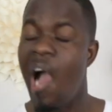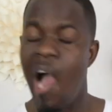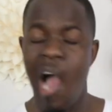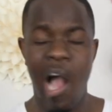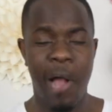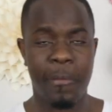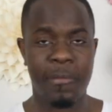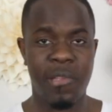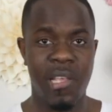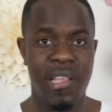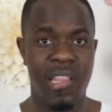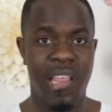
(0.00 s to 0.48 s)

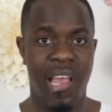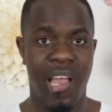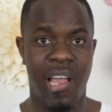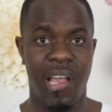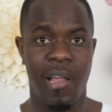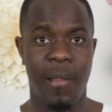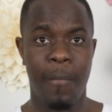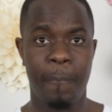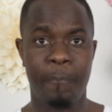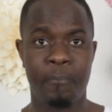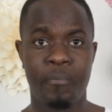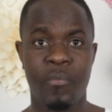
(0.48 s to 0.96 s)
After
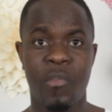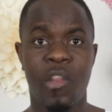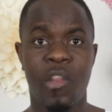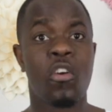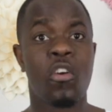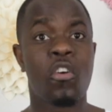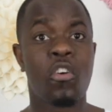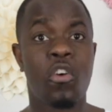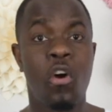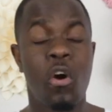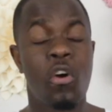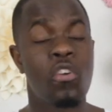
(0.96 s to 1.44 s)
that,
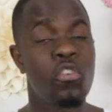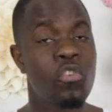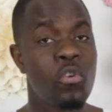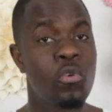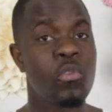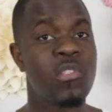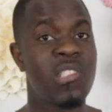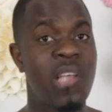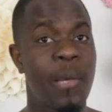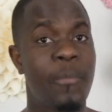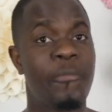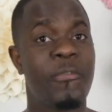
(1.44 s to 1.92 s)
go
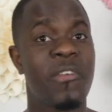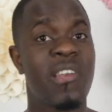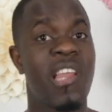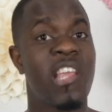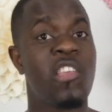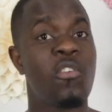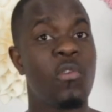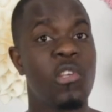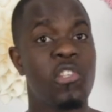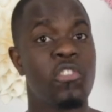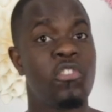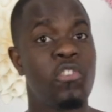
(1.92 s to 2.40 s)
do something
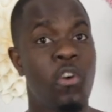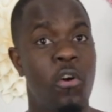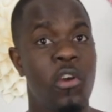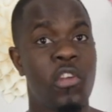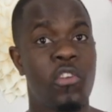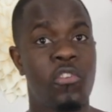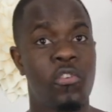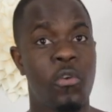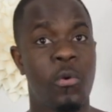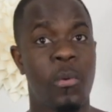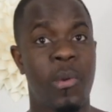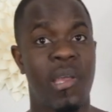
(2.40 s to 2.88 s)
that you
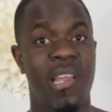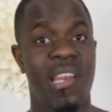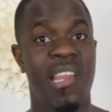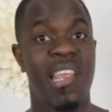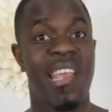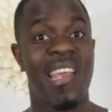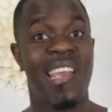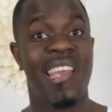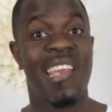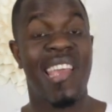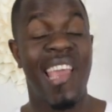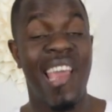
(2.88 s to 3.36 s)
enjoy doing.